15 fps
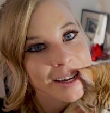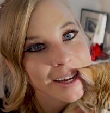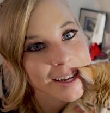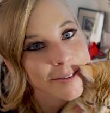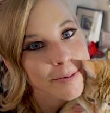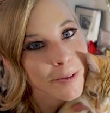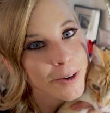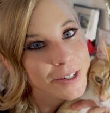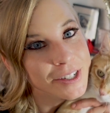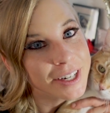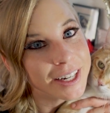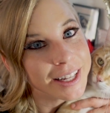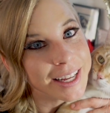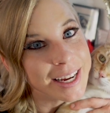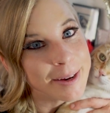
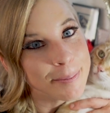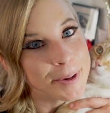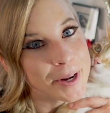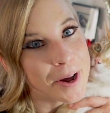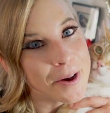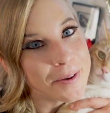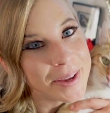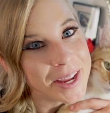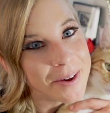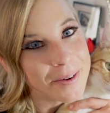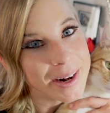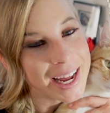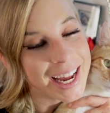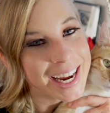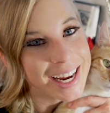Unfortunately, Pinocchio
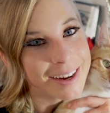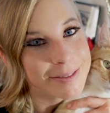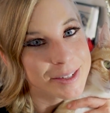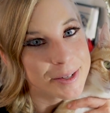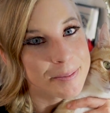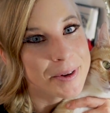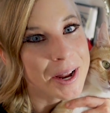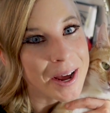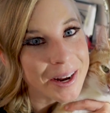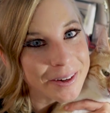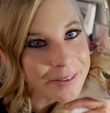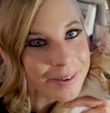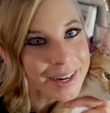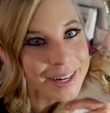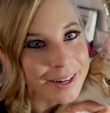and I have some
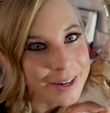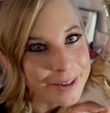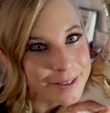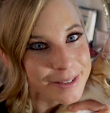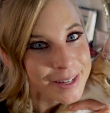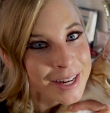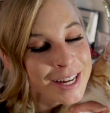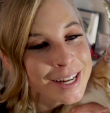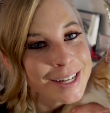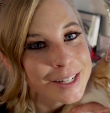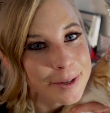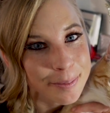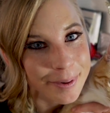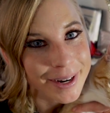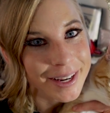not great news
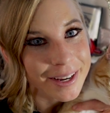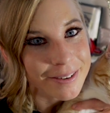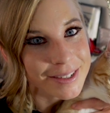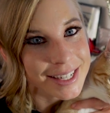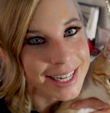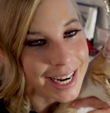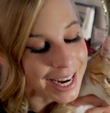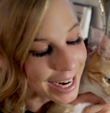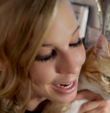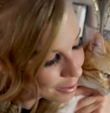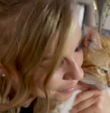to bring you today